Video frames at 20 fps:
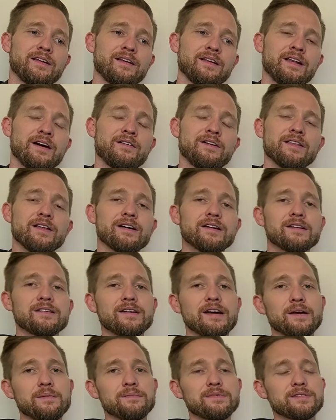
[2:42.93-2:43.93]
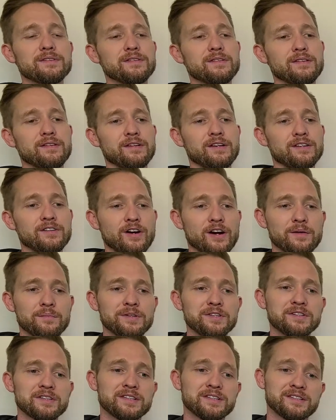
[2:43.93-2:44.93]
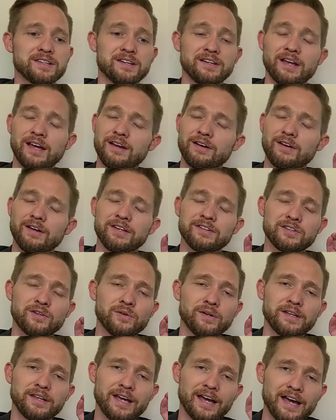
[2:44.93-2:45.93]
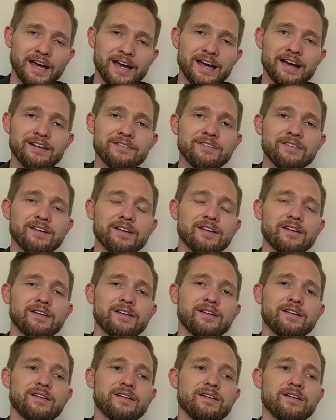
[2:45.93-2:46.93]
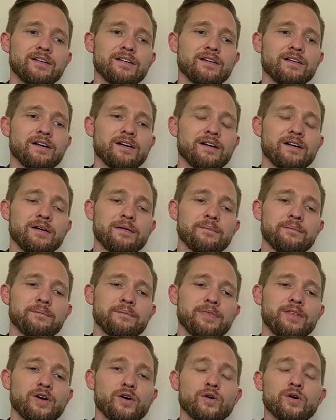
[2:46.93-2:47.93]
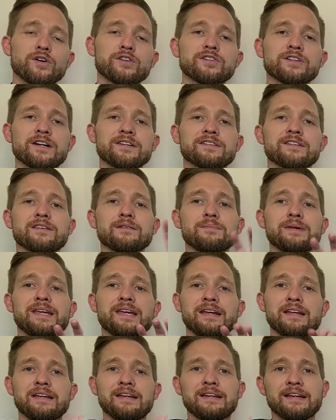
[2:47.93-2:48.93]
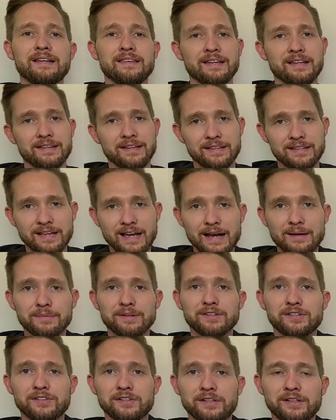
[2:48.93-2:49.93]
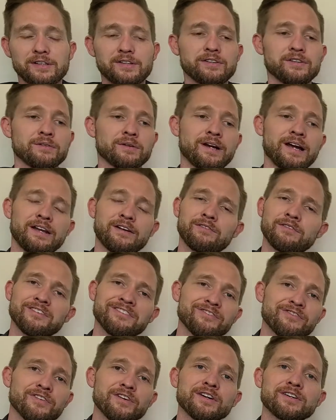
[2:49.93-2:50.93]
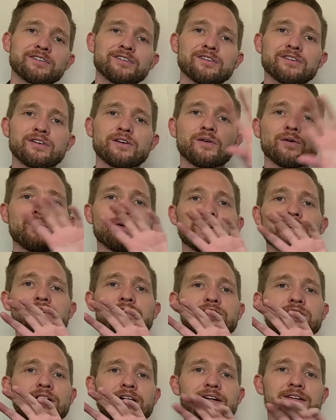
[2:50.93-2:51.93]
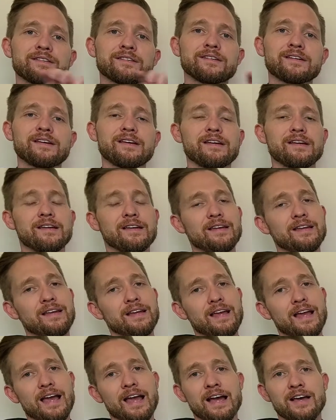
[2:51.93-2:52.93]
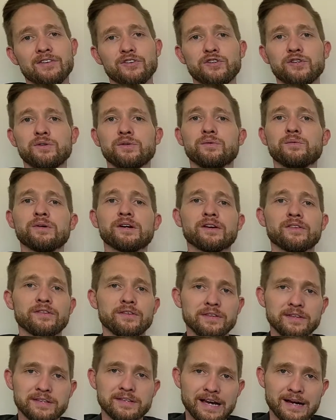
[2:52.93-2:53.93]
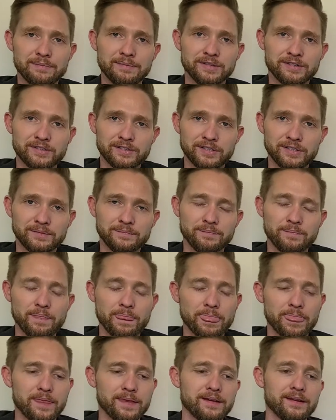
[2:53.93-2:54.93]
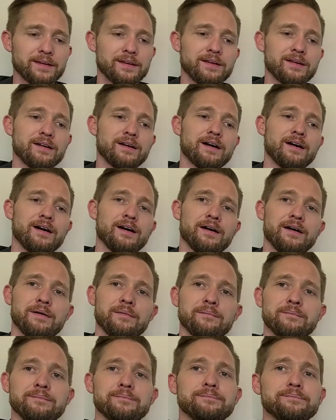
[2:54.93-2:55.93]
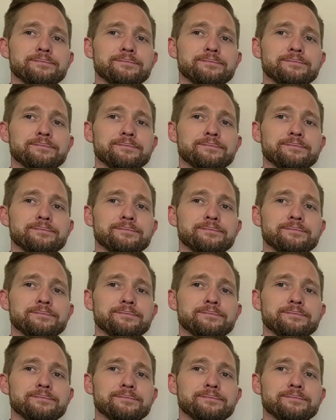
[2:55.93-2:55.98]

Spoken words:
Now, a lot of times guitar music is going to have the chord charts at the beginning and then the tablature, and you'll kind of refer to the chord charts as you work through the tablature. But